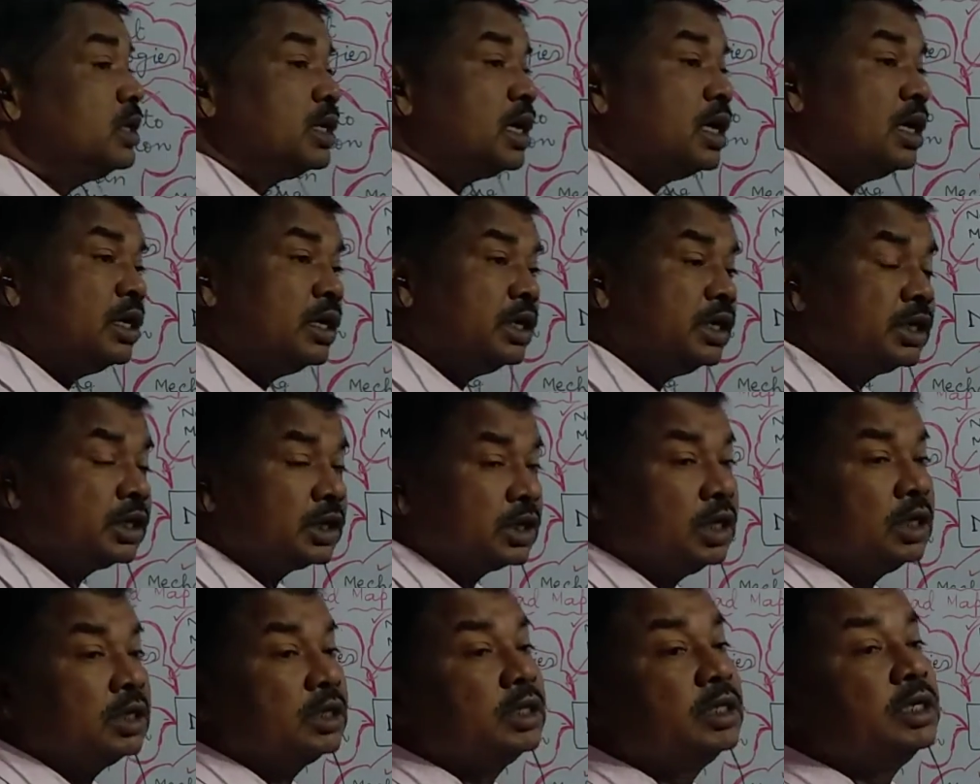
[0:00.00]
shall
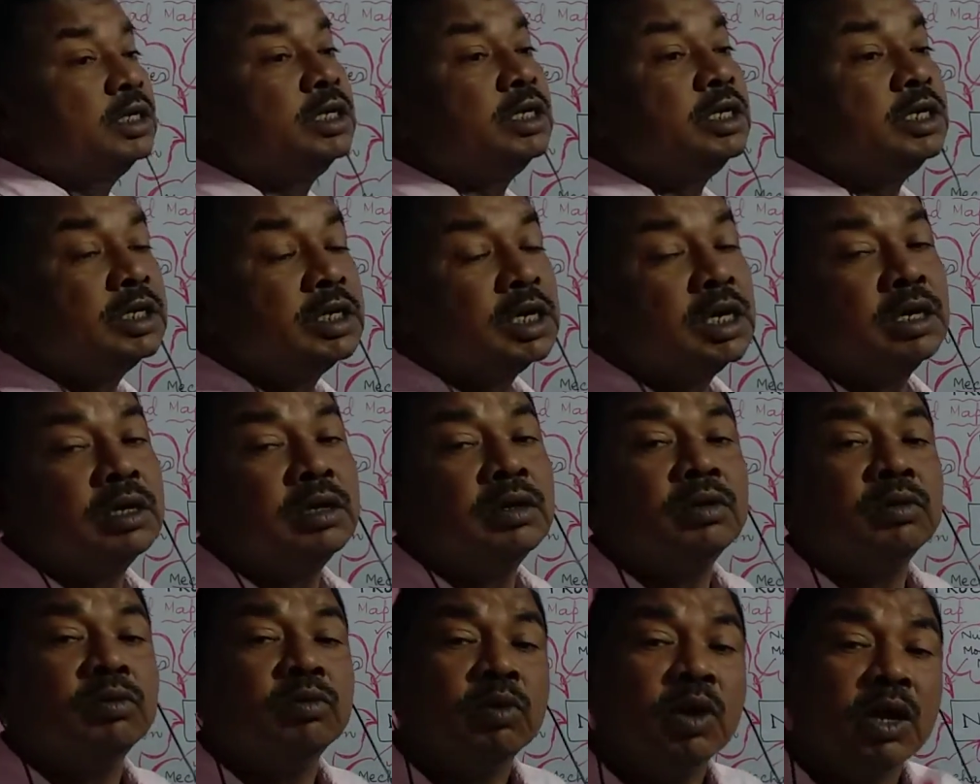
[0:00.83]
discuss in detail
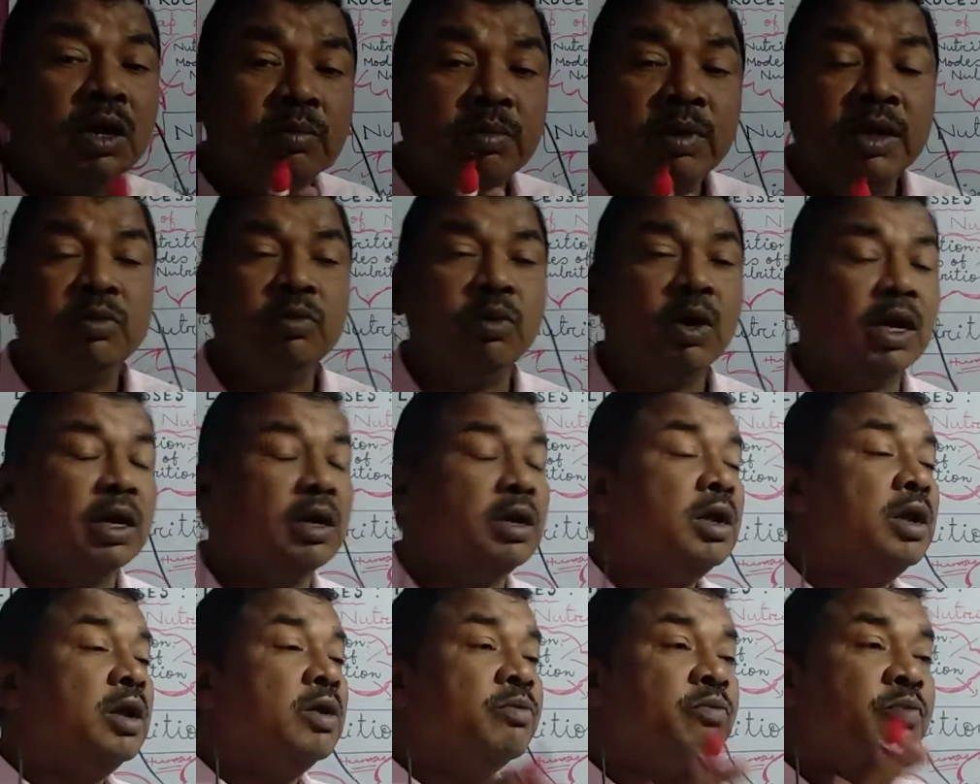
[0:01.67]
one by
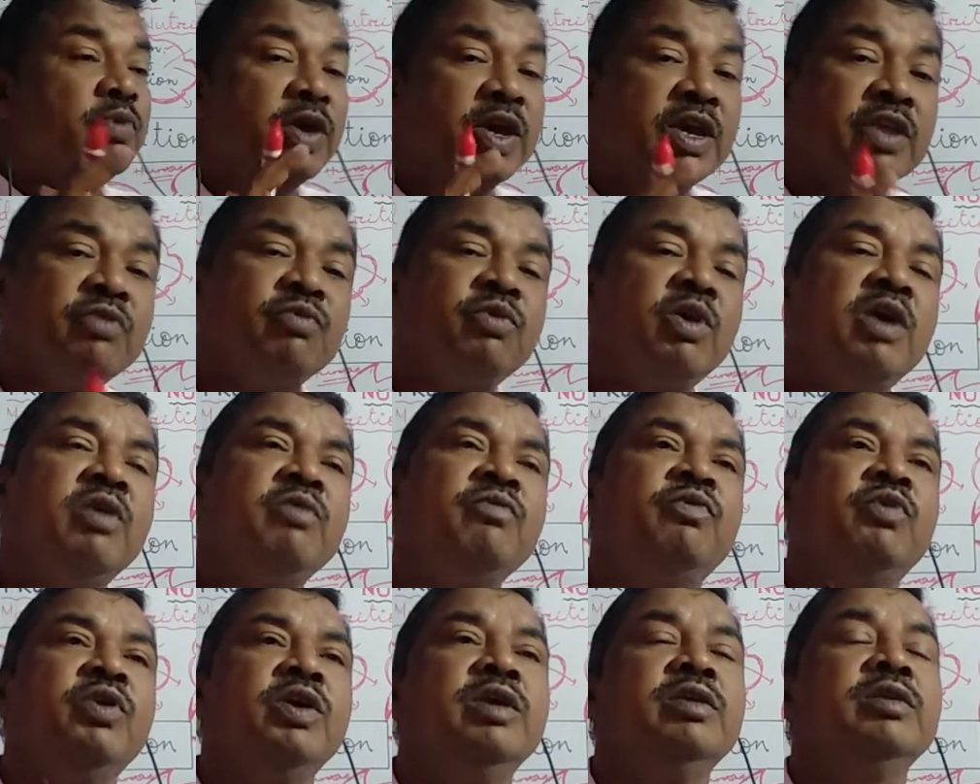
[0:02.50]
one, phase by
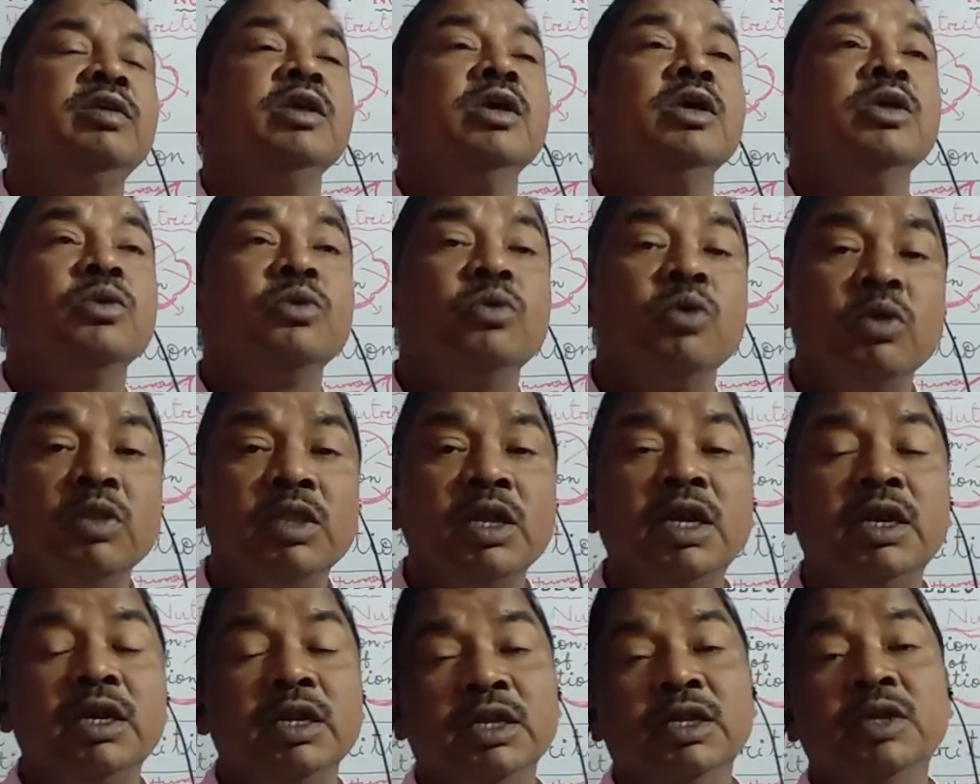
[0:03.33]
phase, so
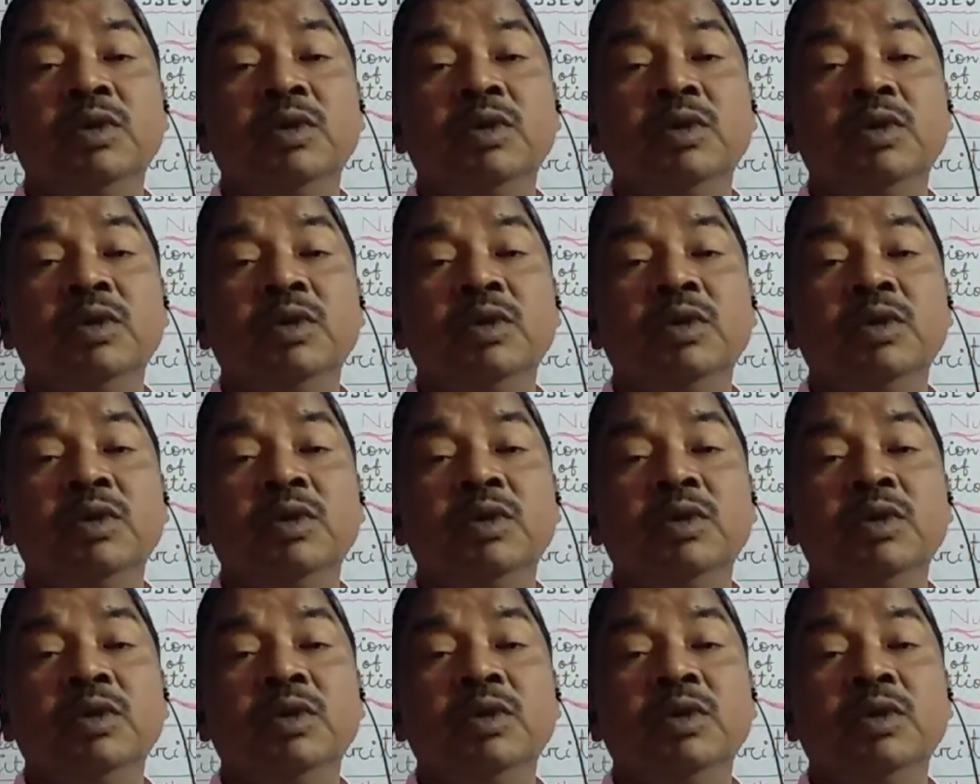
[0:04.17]
that